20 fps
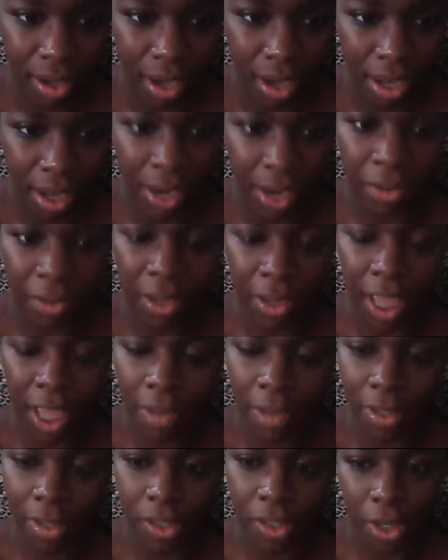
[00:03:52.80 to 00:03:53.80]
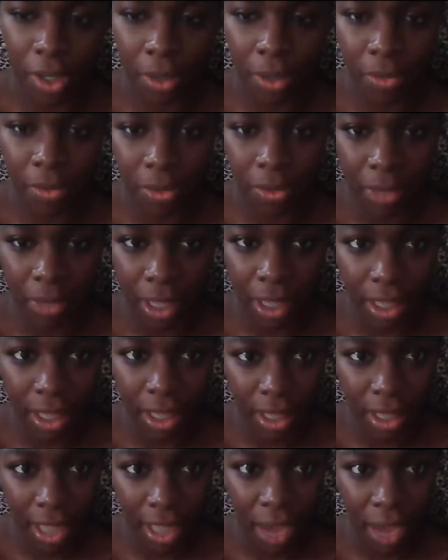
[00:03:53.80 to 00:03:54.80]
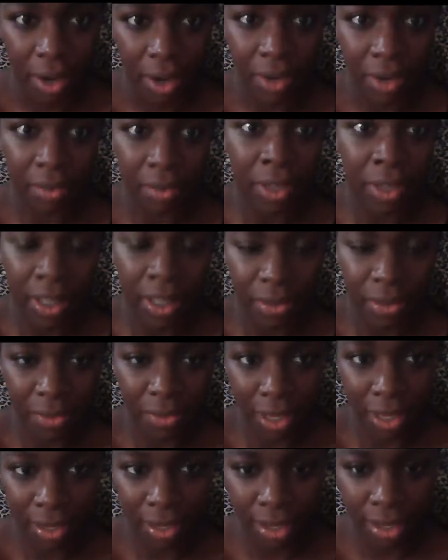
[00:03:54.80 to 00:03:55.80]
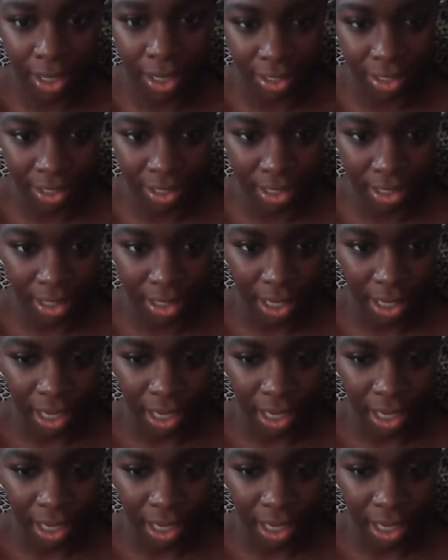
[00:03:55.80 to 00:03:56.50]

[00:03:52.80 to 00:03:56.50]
I never came to terms with how I really felt. I just